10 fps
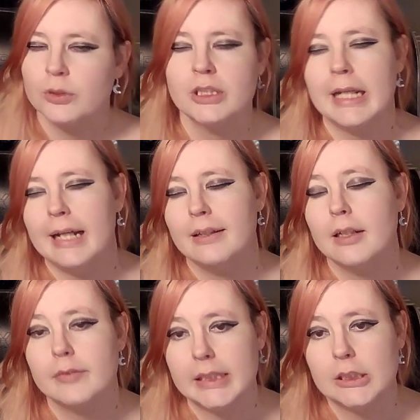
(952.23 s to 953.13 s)
which again
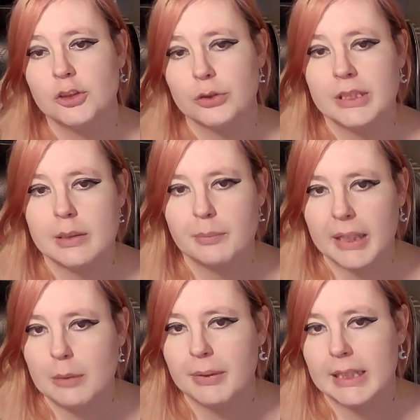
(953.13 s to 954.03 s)
I really enjoyed them
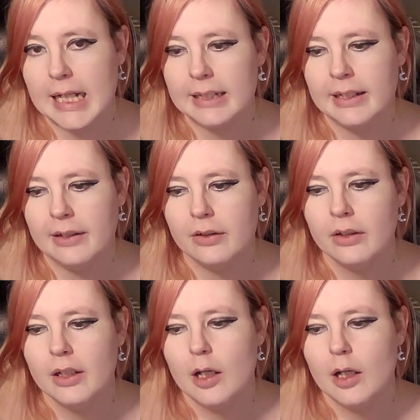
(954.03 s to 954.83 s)
keeping that in.